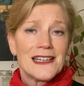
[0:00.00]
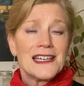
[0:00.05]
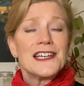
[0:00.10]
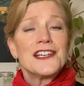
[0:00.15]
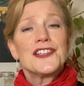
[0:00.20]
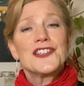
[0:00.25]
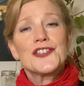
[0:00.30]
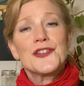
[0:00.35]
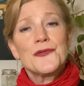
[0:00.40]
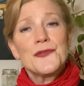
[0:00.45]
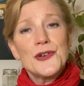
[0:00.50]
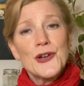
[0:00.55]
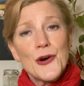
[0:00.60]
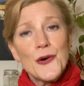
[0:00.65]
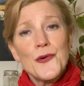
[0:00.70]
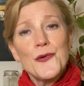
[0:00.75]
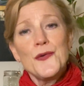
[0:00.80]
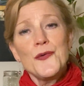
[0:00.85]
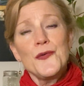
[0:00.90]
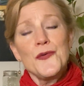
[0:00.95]
So
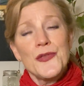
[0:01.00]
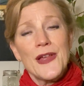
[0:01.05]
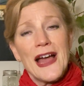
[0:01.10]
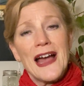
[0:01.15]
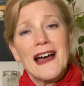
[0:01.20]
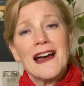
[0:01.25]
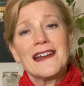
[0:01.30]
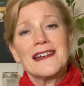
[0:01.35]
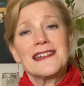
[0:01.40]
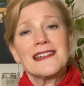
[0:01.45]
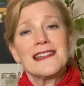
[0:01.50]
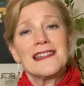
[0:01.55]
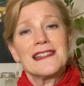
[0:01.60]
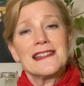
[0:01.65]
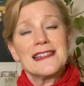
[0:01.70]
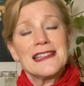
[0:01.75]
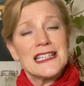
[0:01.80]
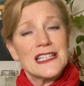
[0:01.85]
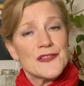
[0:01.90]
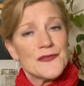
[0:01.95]
know that
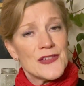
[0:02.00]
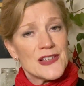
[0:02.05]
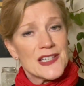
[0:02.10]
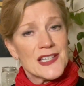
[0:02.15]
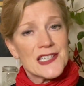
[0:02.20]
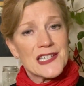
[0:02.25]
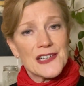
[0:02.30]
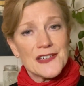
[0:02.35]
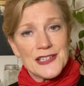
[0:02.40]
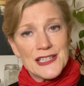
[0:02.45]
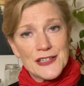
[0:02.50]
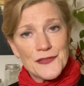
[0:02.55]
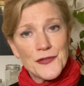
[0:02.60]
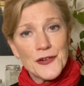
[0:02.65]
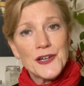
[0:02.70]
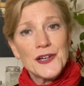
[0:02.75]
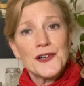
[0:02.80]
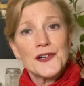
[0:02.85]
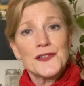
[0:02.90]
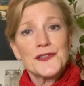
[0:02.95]
these visits are
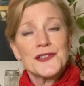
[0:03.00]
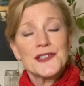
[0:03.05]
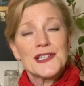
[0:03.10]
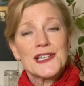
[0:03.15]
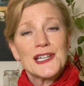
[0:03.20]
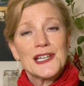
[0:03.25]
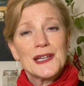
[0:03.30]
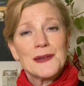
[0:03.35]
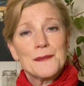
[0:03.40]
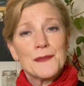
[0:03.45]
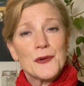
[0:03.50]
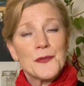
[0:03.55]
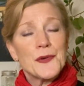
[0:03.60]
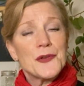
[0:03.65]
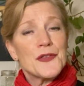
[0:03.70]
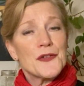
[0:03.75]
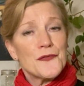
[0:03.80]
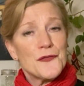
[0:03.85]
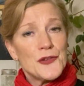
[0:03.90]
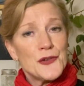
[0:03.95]
difficult, but
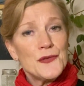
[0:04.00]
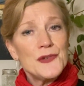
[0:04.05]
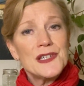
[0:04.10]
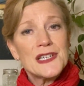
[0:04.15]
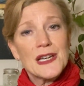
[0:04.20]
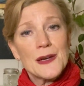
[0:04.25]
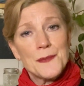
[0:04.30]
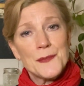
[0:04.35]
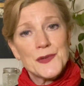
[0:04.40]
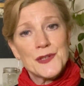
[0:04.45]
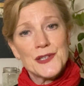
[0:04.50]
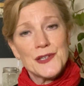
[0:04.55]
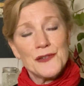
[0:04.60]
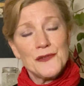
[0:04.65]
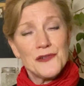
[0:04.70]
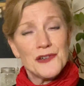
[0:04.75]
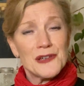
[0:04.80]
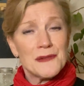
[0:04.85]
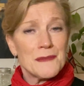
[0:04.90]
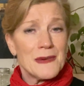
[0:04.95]
with a few tips,
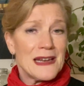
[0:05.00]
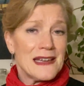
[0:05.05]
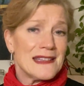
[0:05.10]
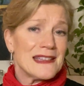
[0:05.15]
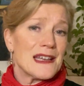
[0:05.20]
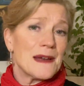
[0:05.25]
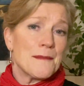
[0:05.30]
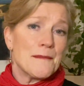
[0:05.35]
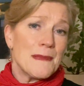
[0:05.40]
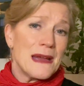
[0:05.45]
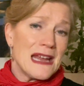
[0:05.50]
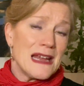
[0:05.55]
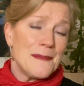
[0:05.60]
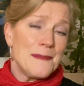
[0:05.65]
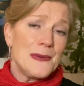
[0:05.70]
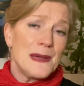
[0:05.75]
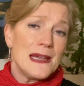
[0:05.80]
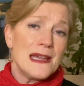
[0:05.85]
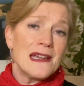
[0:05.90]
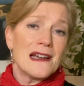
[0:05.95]
you can make them
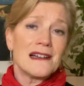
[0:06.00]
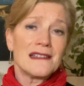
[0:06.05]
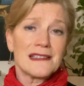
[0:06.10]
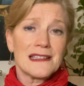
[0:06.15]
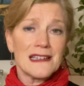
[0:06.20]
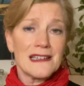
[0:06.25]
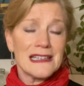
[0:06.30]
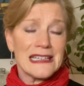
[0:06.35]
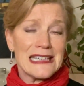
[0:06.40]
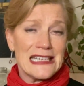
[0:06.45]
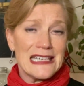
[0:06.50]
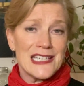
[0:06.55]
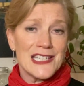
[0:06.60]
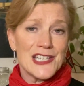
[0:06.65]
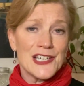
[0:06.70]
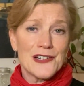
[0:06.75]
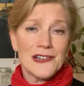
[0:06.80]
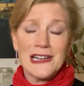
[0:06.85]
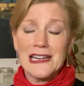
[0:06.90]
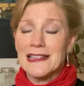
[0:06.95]
maybe a little
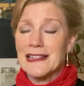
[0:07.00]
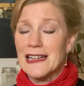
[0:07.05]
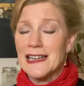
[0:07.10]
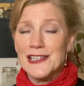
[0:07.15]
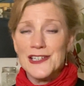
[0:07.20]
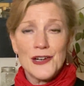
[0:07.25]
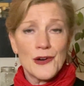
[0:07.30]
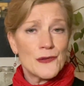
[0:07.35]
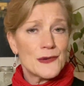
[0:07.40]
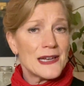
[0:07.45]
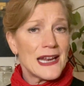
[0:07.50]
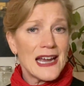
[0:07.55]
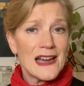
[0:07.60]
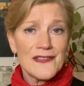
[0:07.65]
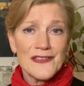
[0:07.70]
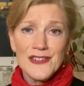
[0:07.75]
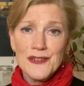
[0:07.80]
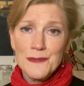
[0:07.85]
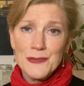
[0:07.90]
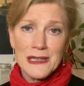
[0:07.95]
easier, and they don't have
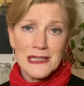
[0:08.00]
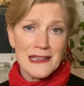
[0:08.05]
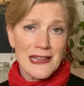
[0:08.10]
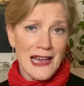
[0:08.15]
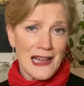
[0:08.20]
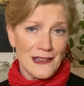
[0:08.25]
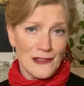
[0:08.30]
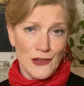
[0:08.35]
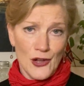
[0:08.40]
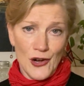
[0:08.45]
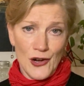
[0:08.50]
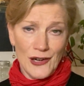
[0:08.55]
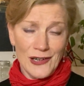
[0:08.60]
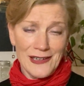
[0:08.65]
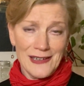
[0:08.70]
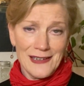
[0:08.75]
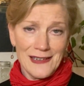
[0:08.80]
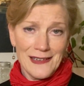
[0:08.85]
to be that long.